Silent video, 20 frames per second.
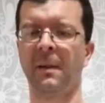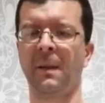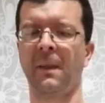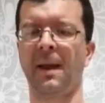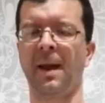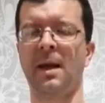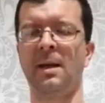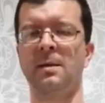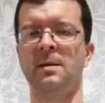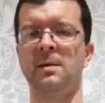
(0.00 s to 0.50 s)

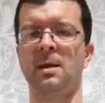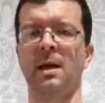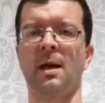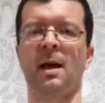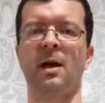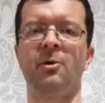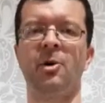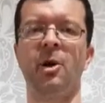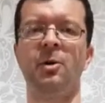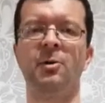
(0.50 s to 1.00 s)
And in
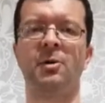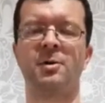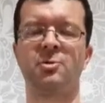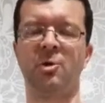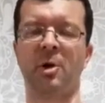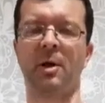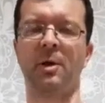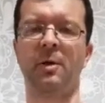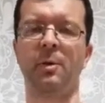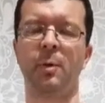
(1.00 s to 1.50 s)
our own
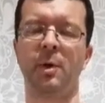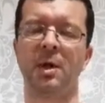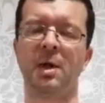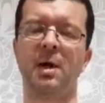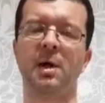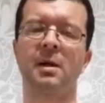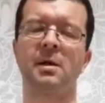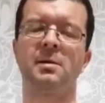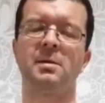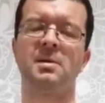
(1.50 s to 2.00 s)
strength, we
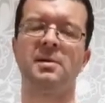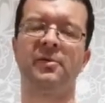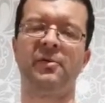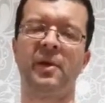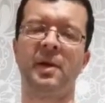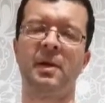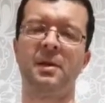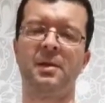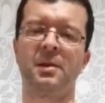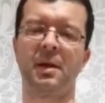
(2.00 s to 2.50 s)
can't
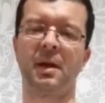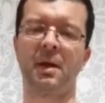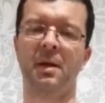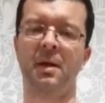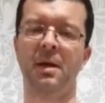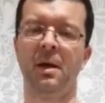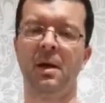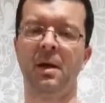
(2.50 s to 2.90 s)
defeat sin.